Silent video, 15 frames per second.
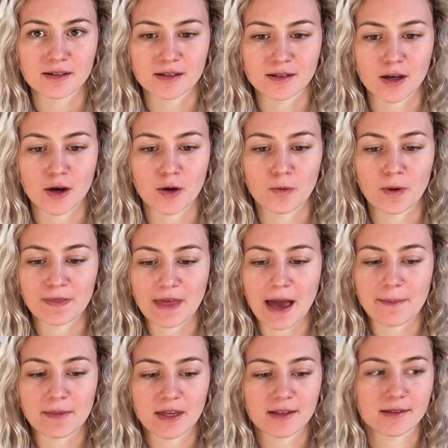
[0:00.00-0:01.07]
So what
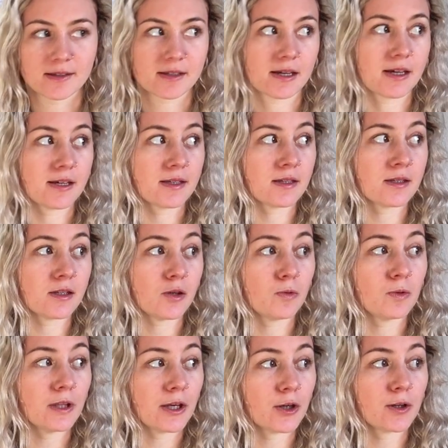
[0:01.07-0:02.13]
that means is
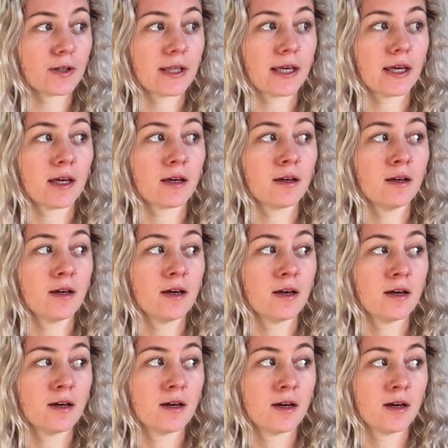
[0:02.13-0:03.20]
you literally
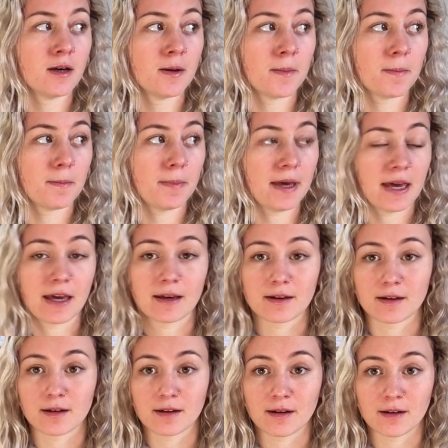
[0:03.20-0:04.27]

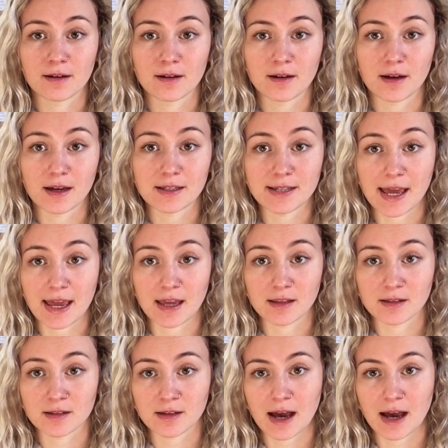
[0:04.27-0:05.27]
pick a date.